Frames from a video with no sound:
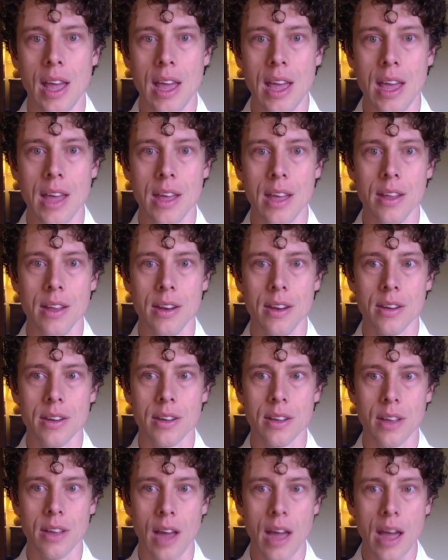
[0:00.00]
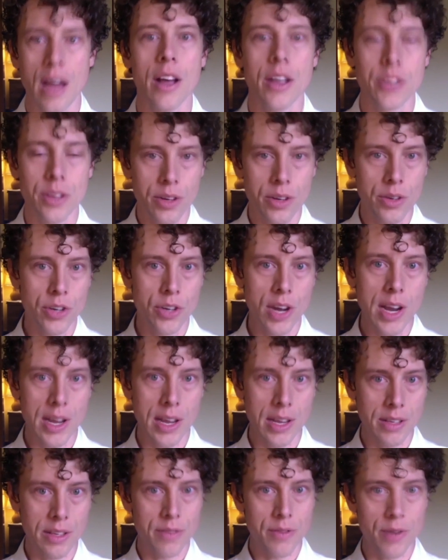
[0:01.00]
And I also do
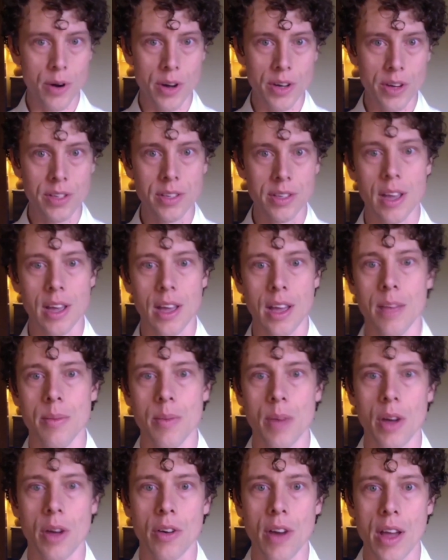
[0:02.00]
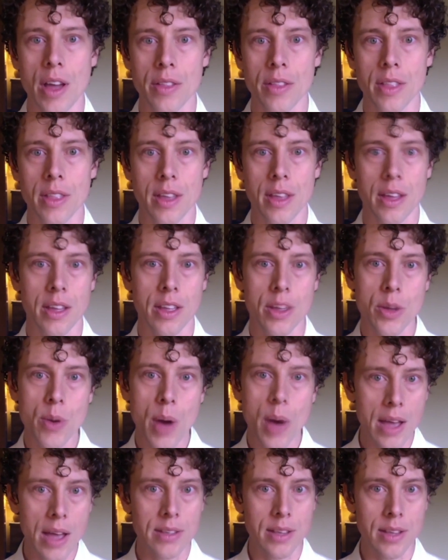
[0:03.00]
trainings, of course, um, around the
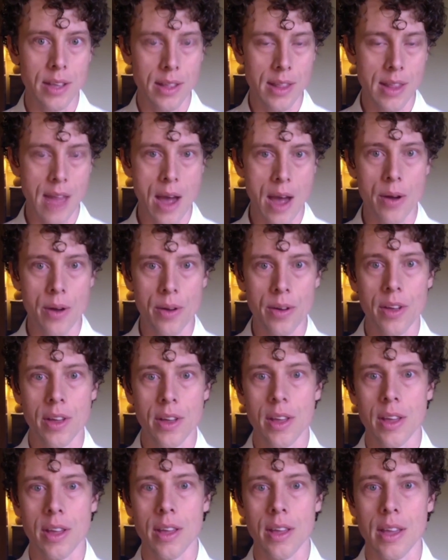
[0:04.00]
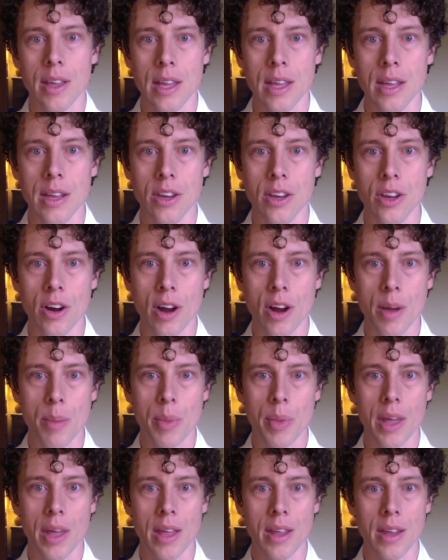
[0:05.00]
US and now in
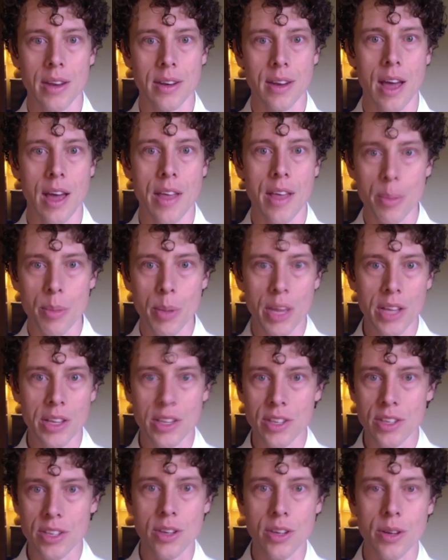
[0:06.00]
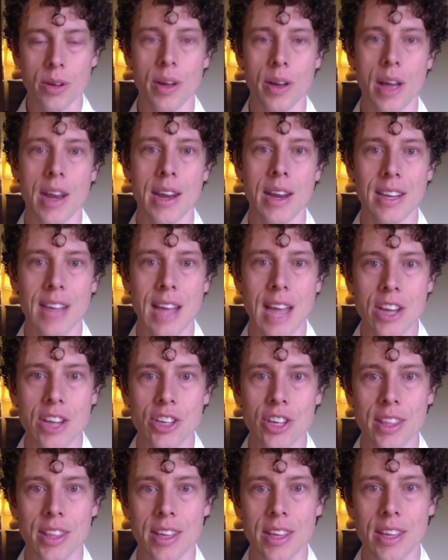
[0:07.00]
Europe and other places too, heading to
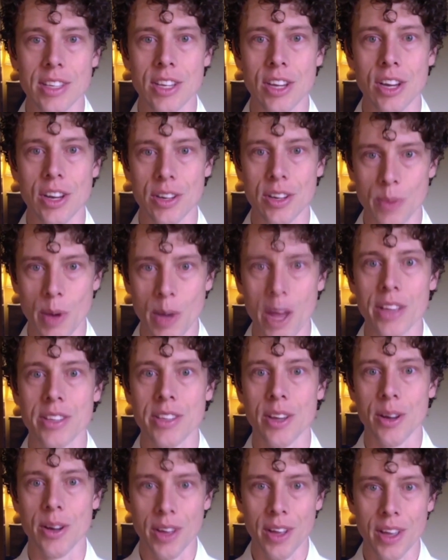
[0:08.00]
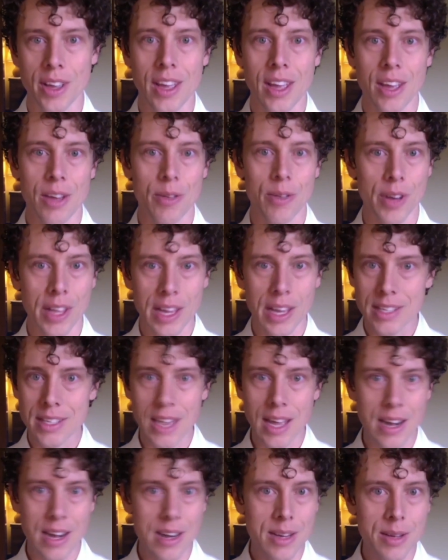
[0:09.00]
Asia this year as well. So, really
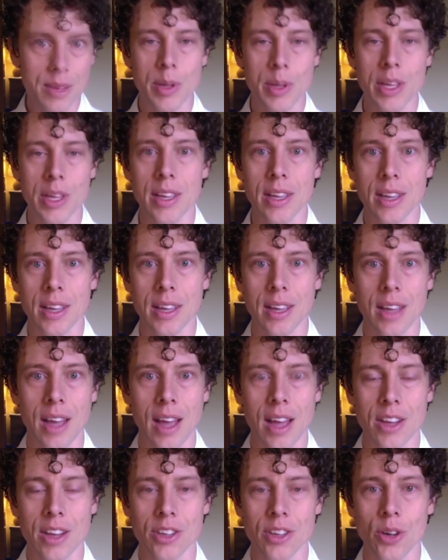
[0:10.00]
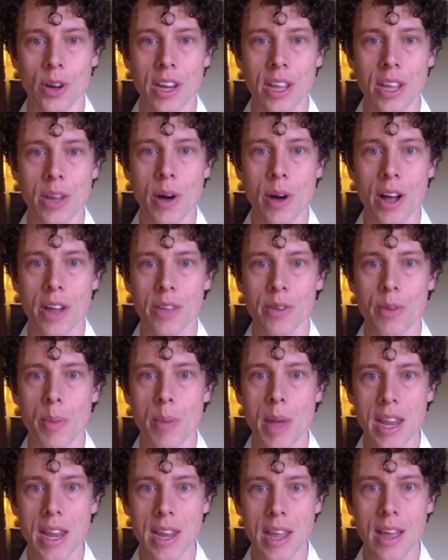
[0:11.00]
excited to be uh, joining you all in
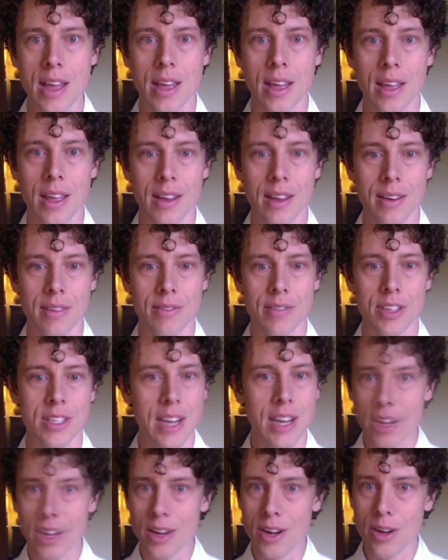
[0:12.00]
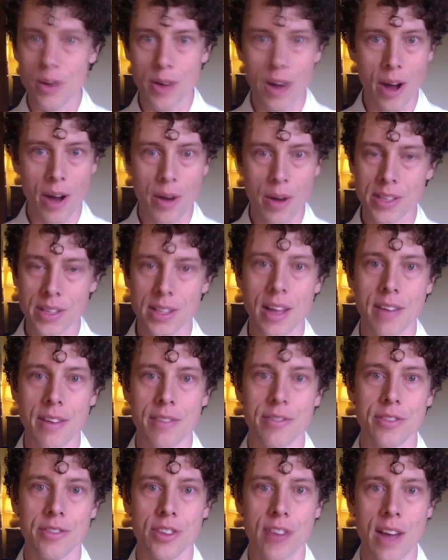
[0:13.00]
Romania and visiting a new, always
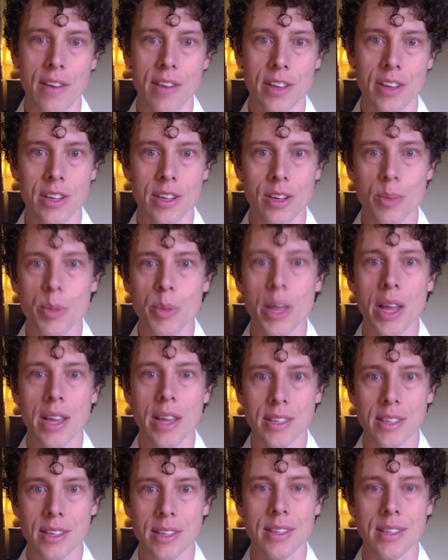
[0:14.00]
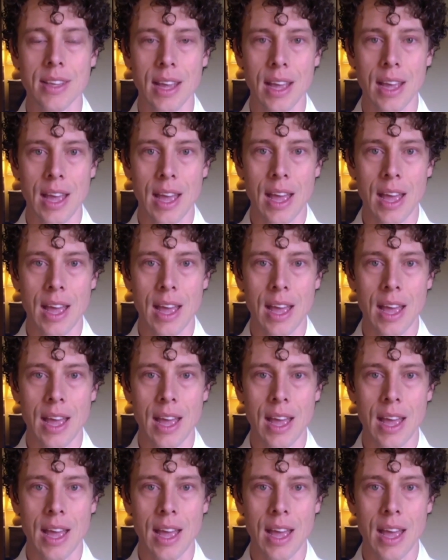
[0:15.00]
love traveling to new places.